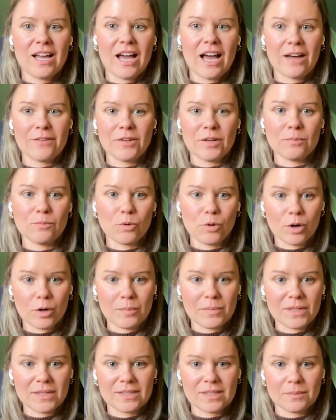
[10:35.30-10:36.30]
have it
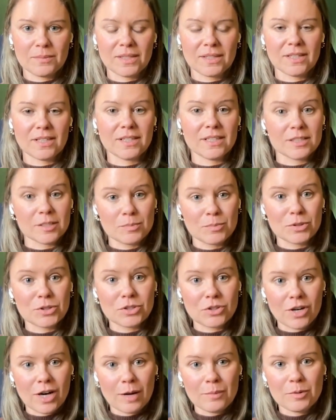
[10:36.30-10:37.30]
more be something that is
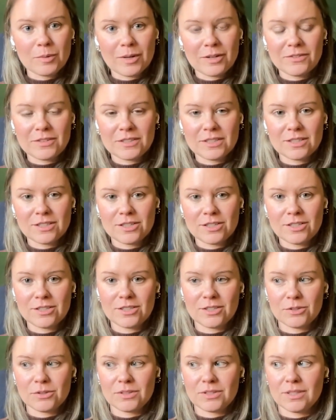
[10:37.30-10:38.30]
prescribed by
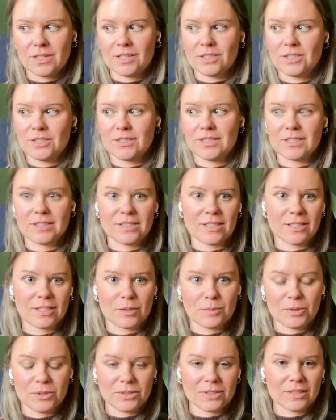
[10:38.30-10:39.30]
physicians, so it's not just
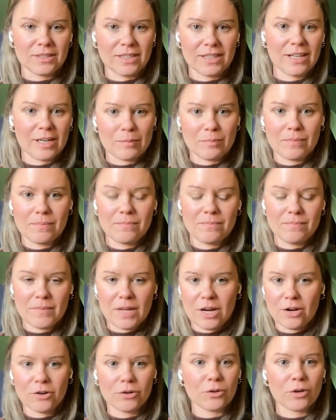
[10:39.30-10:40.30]
accessible to any
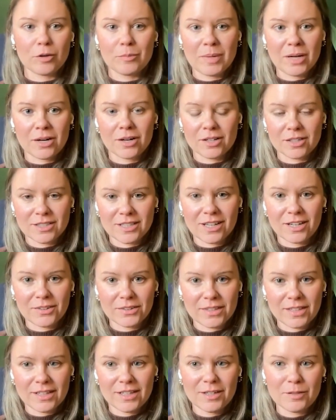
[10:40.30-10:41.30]
paranoid parent
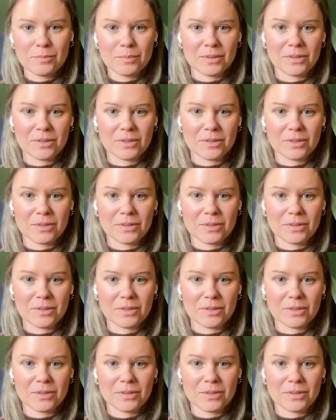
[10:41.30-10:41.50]
out there,